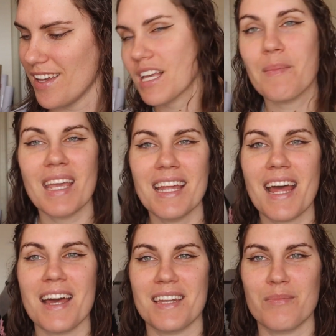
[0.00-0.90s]
Coming in
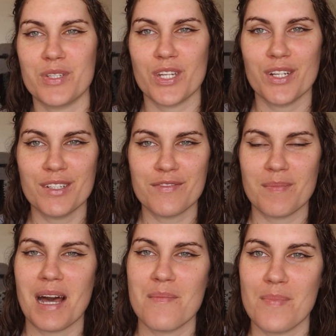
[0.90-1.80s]
at number 2 for
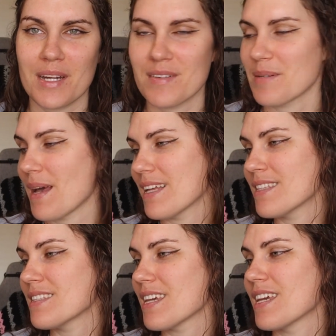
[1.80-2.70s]
my Butterick
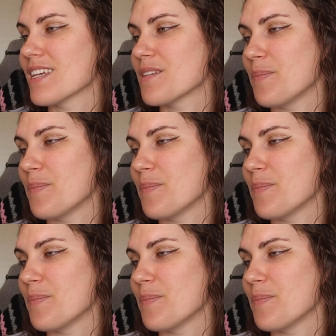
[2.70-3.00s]
patterns is